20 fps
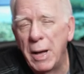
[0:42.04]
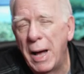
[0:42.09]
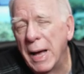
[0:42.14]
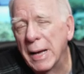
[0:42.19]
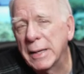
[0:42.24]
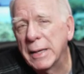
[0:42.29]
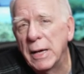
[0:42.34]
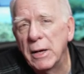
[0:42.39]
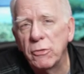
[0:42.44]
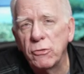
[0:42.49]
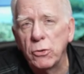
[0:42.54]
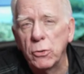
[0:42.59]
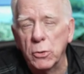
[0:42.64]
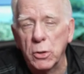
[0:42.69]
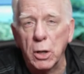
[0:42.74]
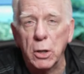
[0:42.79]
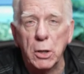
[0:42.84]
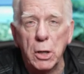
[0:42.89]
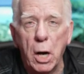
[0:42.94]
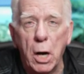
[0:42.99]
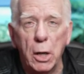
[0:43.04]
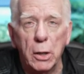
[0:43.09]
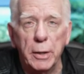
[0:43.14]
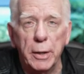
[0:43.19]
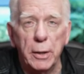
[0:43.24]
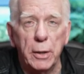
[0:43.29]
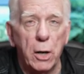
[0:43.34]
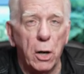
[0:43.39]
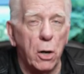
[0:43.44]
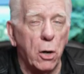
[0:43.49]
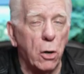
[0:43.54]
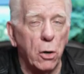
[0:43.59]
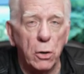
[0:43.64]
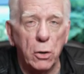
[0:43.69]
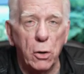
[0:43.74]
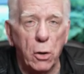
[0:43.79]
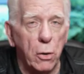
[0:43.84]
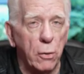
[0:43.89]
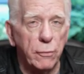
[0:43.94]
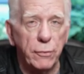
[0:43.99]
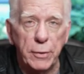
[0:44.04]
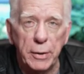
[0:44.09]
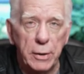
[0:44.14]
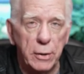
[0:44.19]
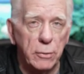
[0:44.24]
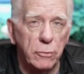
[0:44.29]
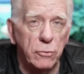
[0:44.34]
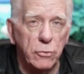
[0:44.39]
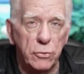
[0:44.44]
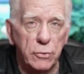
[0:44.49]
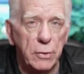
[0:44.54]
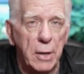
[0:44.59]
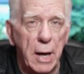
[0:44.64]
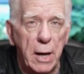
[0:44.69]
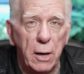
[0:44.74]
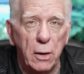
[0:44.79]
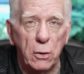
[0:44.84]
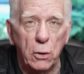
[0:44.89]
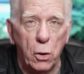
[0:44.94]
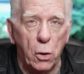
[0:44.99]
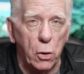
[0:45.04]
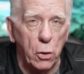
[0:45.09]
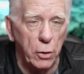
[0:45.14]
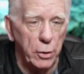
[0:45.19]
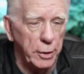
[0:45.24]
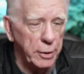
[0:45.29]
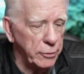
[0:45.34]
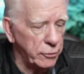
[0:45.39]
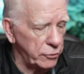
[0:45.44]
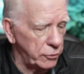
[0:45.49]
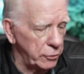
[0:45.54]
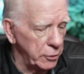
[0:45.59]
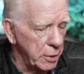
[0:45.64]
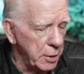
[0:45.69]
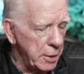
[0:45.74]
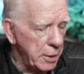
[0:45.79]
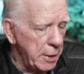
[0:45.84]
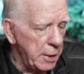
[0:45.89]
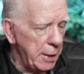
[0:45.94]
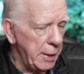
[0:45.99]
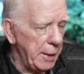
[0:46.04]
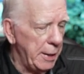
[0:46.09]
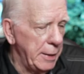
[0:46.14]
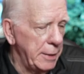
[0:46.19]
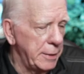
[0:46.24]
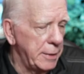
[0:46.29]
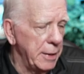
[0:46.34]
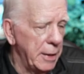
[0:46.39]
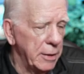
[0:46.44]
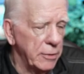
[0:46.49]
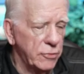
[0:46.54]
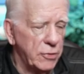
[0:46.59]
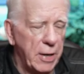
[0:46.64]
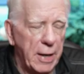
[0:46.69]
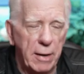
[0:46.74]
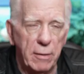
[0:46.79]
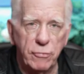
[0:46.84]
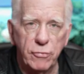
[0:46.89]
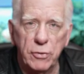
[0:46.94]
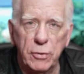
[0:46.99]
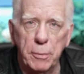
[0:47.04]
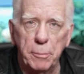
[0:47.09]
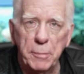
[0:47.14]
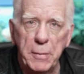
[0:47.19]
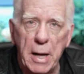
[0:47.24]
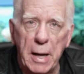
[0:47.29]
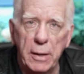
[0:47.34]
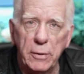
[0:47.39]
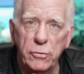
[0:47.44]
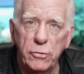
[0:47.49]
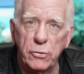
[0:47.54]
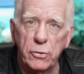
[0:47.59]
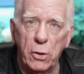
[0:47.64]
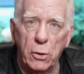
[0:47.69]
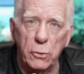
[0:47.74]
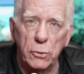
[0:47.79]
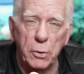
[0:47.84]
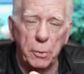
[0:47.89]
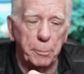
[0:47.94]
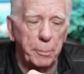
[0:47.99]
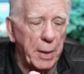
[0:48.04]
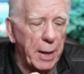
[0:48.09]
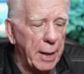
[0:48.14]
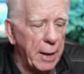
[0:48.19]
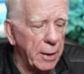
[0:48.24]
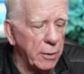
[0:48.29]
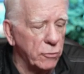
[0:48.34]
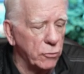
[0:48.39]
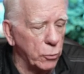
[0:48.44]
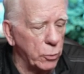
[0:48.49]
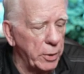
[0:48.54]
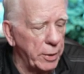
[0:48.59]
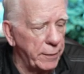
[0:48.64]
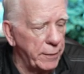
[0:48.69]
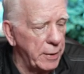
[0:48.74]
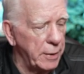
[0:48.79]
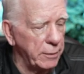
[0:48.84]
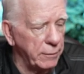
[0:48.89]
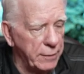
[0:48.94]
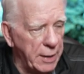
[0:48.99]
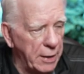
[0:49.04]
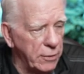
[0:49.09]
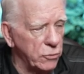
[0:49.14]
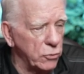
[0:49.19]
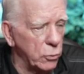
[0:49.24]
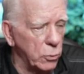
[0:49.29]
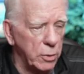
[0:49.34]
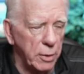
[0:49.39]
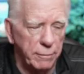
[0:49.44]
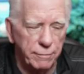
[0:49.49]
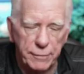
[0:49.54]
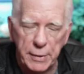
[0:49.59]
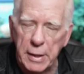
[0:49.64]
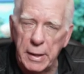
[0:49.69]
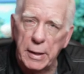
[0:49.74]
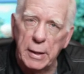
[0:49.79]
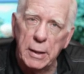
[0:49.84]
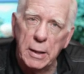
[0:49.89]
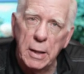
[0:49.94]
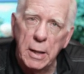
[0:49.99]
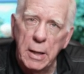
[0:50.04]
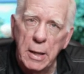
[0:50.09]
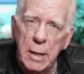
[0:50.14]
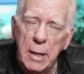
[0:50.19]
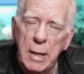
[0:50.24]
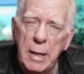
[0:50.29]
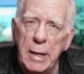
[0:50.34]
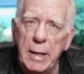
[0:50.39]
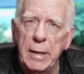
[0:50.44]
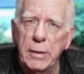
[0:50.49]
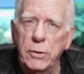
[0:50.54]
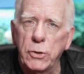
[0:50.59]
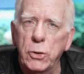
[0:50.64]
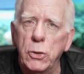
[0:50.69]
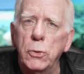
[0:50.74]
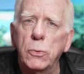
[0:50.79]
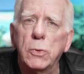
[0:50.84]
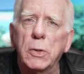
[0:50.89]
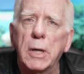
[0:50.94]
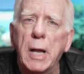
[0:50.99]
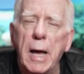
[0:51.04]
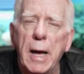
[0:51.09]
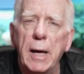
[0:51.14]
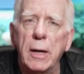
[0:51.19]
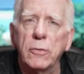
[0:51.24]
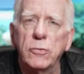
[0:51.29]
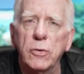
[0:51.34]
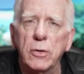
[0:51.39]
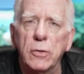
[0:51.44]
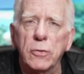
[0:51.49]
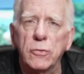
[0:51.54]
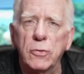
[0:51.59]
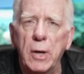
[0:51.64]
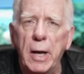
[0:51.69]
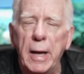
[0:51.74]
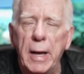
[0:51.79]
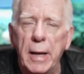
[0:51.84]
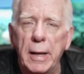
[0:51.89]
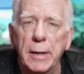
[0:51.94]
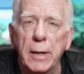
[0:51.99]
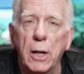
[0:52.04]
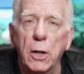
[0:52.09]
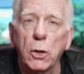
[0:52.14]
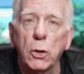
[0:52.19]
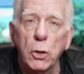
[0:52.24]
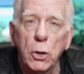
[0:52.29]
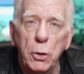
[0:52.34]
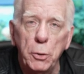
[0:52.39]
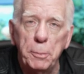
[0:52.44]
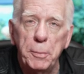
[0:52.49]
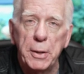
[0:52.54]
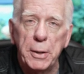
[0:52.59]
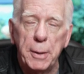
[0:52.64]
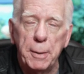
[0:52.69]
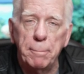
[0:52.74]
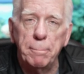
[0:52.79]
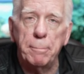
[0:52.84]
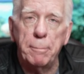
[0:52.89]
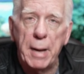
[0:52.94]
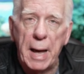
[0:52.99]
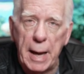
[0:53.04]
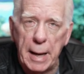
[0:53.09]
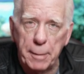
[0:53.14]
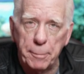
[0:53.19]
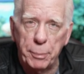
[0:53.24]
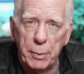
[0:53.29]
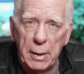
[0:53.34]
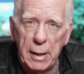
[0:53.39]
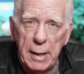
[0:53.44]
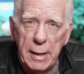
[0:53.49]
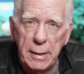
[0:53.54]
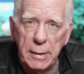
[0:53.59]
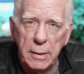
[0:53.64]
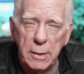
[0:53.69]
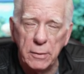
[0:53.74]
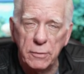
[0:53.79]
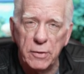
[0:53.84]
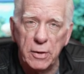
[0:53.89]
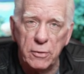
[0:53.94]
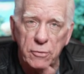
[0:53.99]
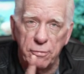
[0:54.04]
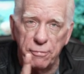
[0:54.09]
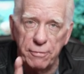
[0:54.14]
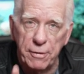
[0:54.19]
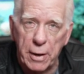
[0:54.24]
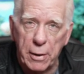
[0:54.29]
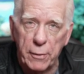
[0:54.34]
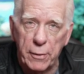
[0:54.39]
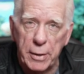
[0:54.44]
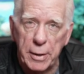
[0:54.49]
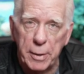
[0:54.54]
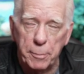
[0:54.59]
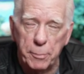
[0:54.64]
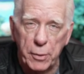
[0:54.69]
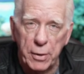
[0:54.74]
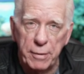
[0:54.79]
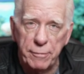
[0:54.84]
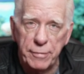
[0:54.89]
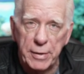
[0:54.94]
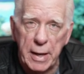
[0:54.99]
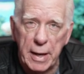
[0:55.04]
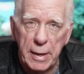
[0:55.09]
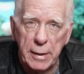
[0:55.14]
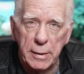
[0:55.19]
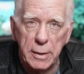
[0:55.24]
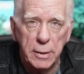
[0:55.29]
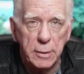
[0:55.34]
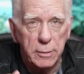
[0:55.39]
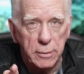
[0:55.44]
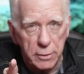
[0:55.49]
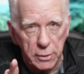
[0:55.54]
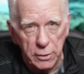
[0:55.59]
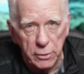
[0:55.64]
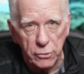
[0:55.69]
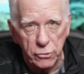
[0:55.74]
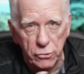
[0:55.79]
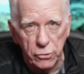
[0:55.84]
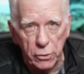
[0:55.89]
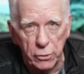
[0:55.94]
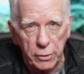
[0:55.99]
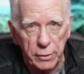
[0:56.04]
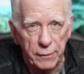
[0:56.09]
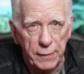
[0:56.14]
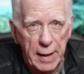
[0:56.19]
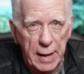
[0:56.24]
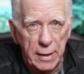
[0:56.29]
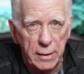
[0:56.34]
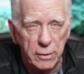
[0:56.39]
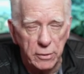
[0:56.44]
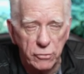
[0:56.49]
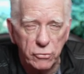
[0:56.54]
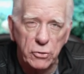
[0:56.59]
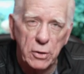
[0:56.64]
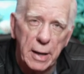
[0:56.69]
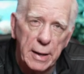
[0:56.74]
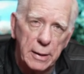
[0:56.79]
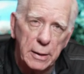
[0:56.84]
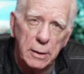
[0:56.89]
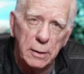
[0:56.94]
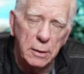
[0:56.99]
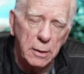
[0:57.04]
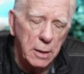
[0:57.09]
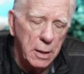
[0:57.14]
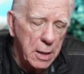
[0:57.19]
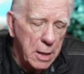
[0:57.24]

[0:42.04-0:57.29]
I guess you could call it a Hargarthian style harness. It does have some nice shoulder pads with it, that sort of thing. It utilizes an aluminum backplate that's very abbreviated. Going to show you that in a second.